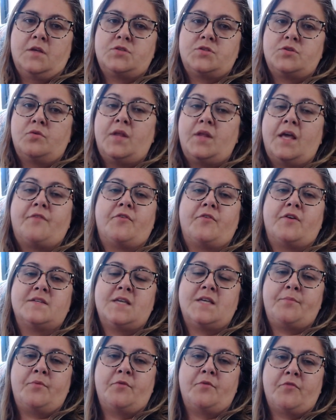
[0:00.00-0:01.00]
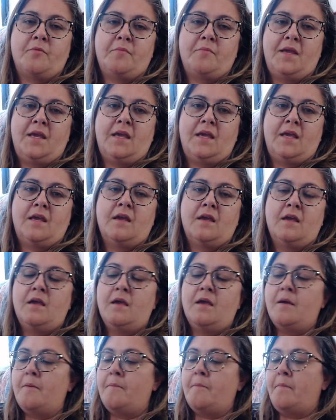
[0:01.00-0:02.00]
so like for example, for me,
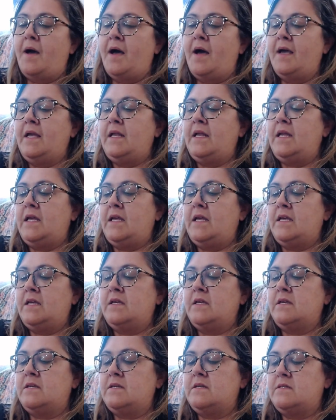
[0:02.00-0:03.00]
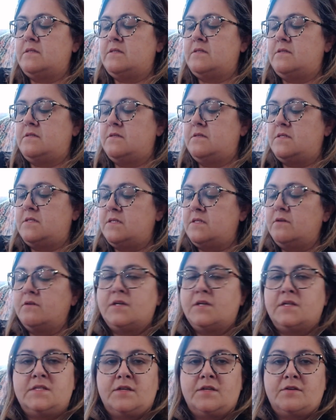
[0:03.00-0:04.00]
mine is still
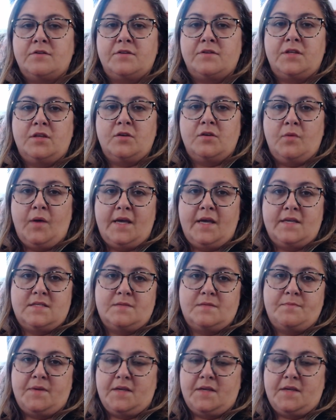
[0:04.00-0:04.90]
considered the U.S.